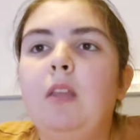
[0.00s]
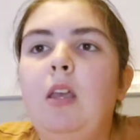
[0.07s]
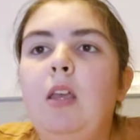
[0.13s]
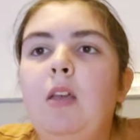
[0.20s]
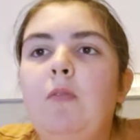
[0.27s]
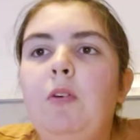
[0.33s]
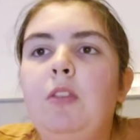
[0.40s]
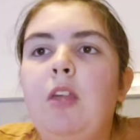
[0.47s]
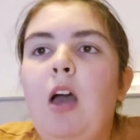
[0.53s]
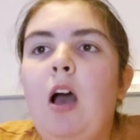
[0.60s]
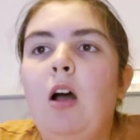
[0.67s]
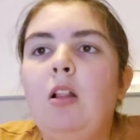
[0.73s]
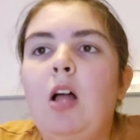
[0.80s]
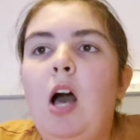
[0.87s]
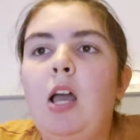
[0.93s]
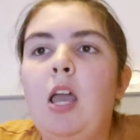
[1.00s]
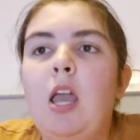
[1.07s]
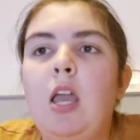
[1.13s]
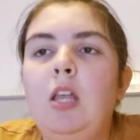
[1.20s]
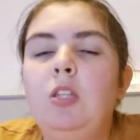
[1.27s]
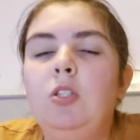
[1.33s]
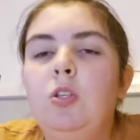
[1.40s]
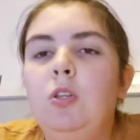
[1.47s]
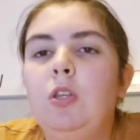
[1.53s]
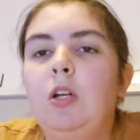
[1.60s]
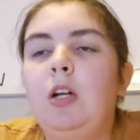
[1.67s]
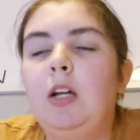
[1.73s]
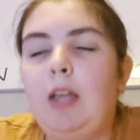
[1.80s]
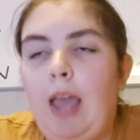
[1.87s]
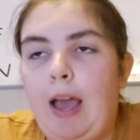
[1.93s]
without logging into
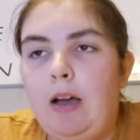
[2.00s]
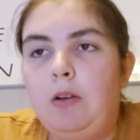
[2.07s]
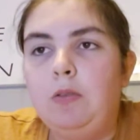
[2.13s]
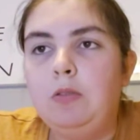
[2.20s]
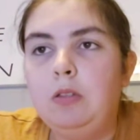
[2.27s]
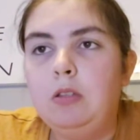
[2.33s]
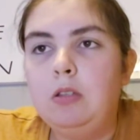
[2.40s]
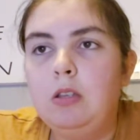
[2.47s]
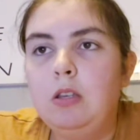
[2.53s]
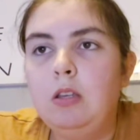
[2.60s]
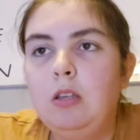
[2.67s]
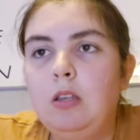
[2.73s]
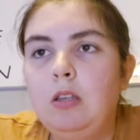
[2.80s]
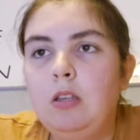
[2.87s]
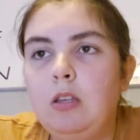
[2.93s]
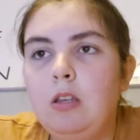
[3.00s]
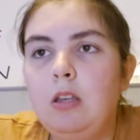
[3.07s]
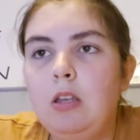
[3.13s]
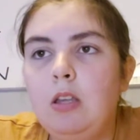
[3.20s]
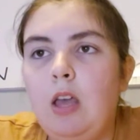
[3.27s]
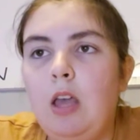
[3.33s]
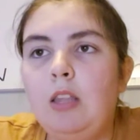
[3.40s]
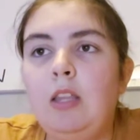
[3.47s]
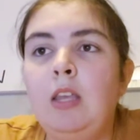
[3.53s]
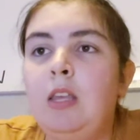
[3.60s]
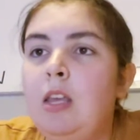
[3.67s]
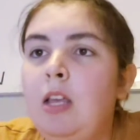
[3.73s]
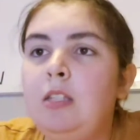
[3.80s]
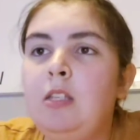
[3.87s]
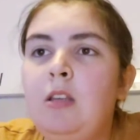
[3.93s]
their account. And
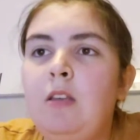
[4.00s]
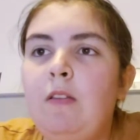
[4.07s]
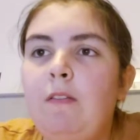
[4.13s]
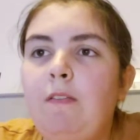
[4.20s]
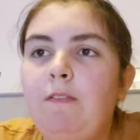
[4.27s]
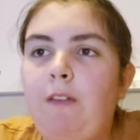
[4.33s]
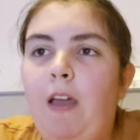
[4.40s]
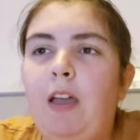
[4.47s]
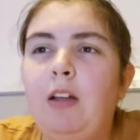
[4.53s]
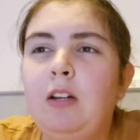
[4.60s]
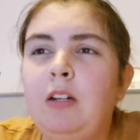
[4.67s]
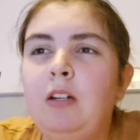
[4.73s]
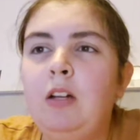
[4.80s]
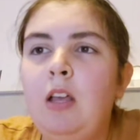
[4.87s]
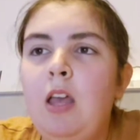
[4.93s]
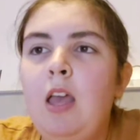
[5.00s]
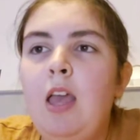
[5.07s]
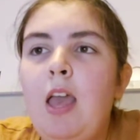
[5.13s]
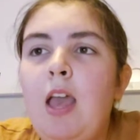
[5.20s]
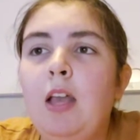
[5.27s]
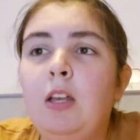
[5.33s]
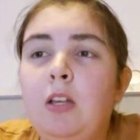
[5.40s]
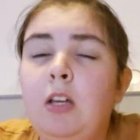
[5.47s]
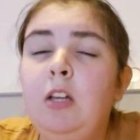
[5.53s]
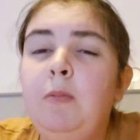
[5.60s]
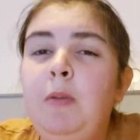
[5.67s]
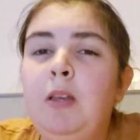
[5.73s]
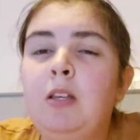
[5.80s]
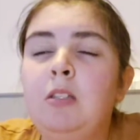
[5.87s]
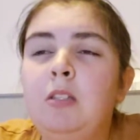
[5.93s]
it isn't fair and could
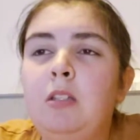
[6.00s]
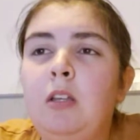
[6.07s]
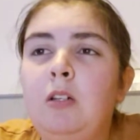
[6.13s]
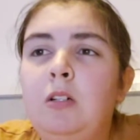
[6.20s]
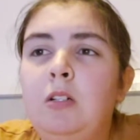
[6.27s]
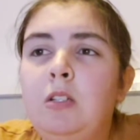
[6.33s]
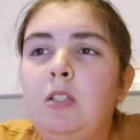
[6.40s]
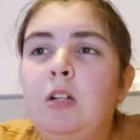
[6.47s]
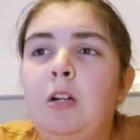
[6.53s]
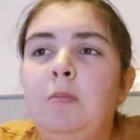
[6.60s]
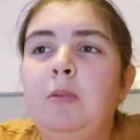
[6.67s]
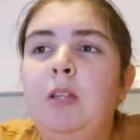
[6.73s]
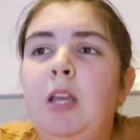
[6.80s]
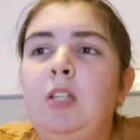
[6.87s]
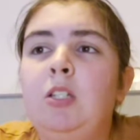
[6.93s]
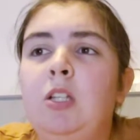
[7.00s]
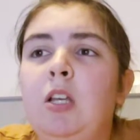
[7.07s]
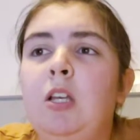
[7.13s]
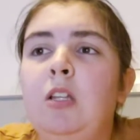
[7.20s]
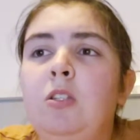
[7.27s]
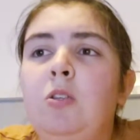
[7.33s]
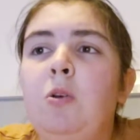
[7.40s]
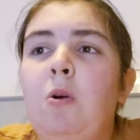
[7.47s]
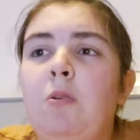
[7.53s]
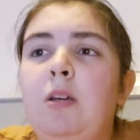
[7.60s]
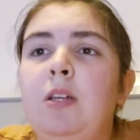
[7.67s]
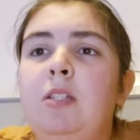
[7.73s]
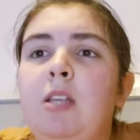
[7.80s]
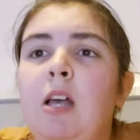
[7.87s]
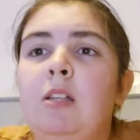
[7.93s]
be considered discrimination to
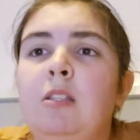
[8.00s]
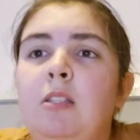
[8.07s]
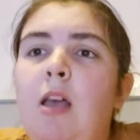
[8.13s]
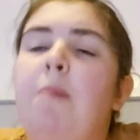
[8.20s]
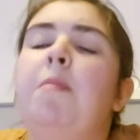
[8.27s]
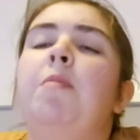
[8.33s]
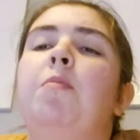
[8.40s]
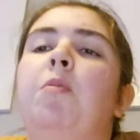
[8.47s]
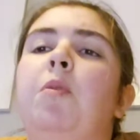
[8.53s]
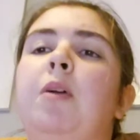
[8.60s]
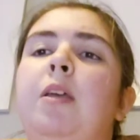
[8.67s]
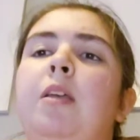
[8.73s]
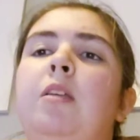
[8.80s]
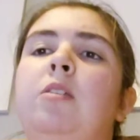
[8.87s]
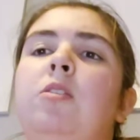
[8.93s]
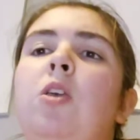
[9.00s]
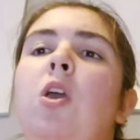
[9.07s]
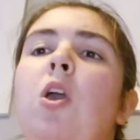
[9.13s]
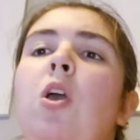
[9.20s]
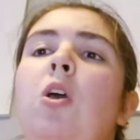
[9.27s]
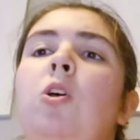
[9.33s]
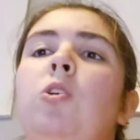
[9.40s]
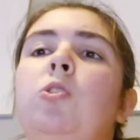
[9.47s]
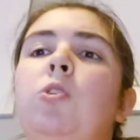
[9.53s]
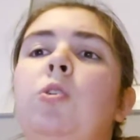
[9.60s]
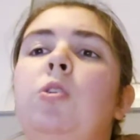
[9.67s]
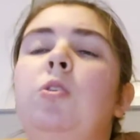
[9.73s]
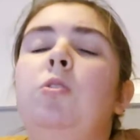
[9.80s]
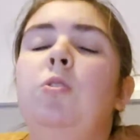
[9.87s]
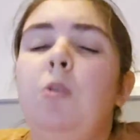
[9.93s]
only test some employees.
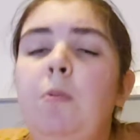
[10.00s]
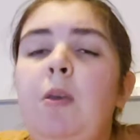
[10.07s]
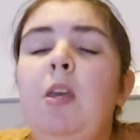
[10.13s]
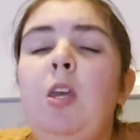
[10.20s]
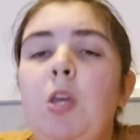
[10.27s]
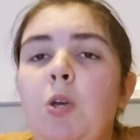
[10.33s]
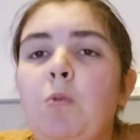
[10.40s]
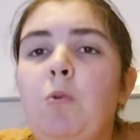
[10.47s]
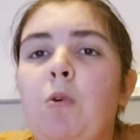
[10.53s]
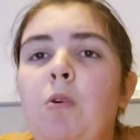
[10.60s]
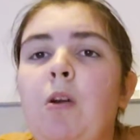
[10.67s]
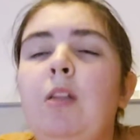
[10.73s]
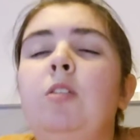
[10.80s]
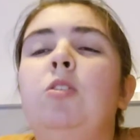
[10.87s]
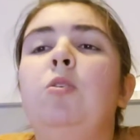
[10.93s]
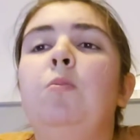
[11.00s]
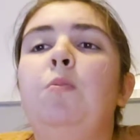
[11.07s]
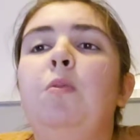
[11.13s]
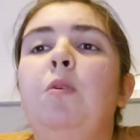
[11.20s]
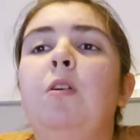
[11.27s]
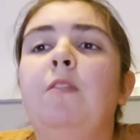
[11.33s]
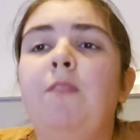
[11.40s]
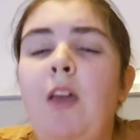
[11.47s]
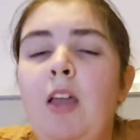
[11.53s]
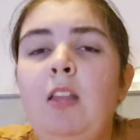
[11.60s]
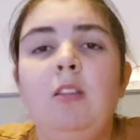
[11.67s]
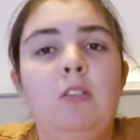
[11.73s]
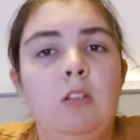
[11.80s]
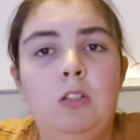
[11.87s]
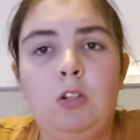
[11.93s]
So to be equal and to
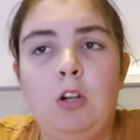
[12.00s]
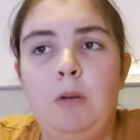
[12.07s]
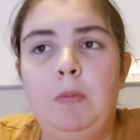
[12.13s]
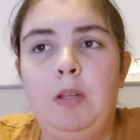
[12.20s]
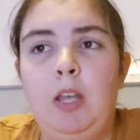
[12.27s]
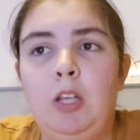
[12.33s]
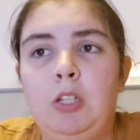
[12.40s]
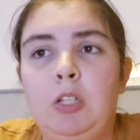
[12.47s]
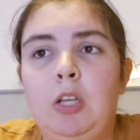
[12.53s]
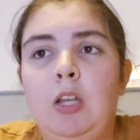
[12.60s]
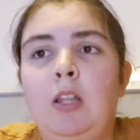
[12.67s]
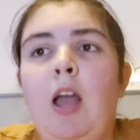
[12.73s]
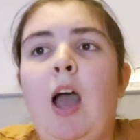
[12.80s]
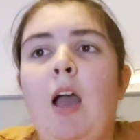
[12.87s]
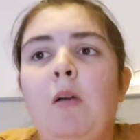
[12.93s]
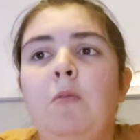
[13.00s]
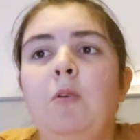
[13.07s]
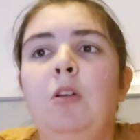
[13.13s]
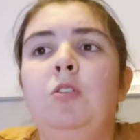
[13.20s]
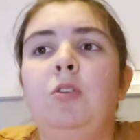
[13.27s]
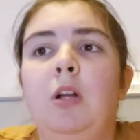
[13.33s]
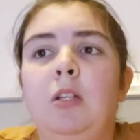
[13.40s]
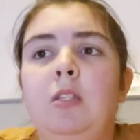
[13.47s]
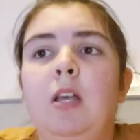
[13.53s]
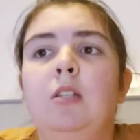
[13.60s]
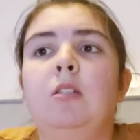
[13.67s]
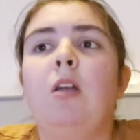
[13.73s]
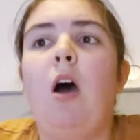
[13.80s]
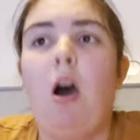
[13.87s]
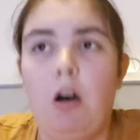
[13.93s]
prevent discrimination, I would drug
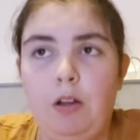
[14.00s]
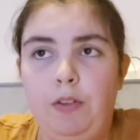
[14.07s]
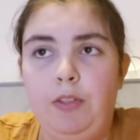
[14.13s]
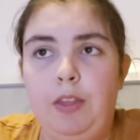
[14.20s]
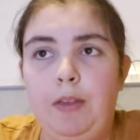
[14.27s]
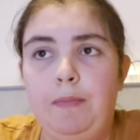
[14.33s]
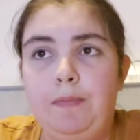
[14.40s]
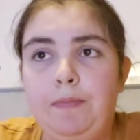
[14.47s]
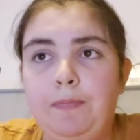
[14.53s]
test all of them.